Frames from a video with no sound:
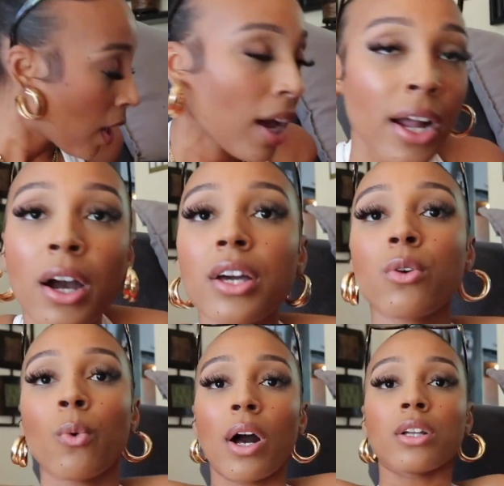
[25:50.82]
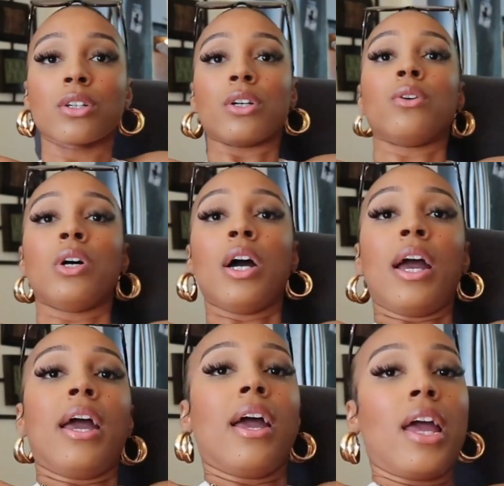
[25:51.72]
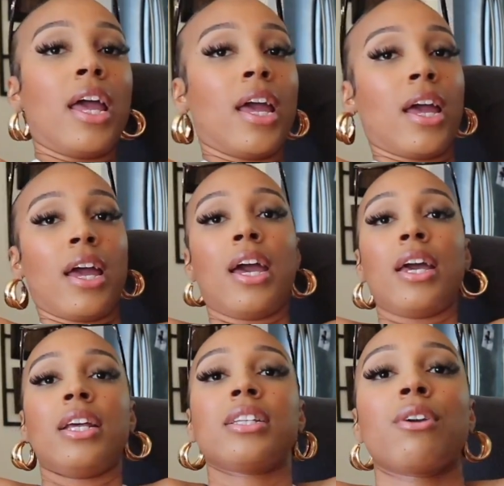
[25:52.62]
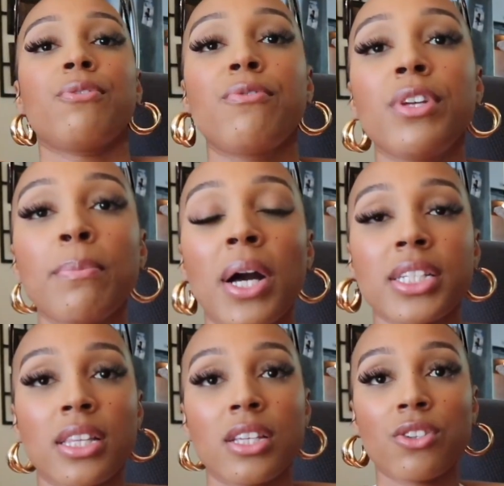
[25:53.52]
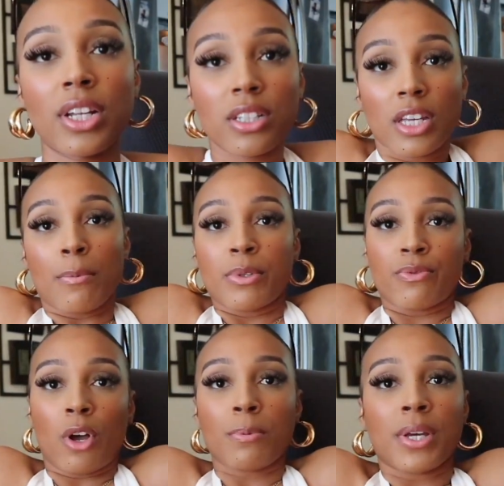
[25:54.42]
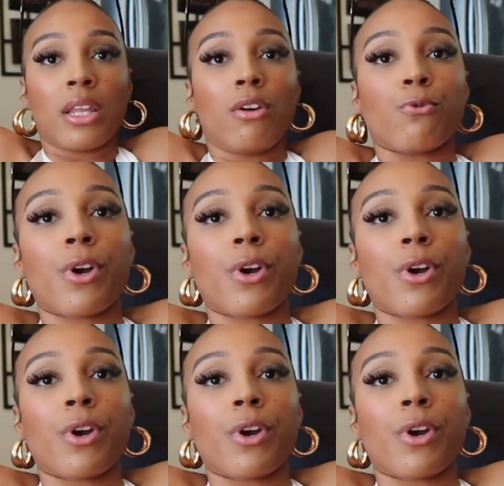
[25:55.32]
I got it a while ago and it's like 15 bucks and these are like the types of tops I love